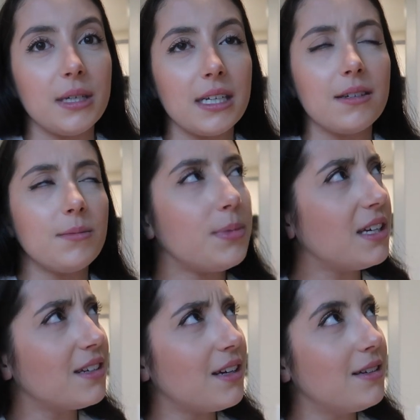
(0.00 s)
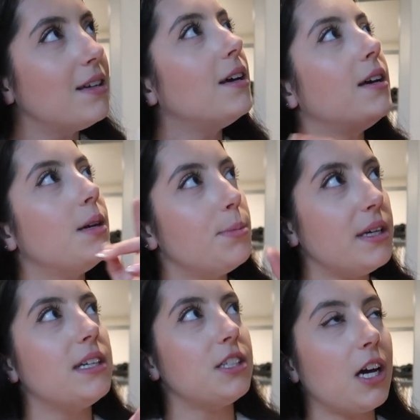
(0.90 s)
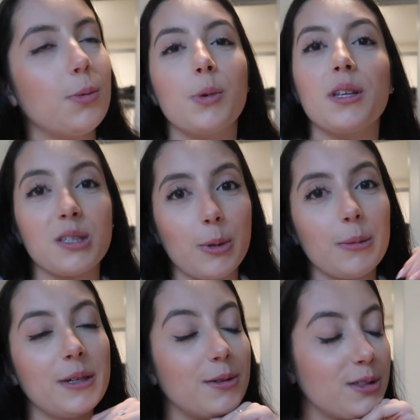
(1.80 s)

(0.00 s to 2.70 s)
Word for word: being, being done, being done with this apartment.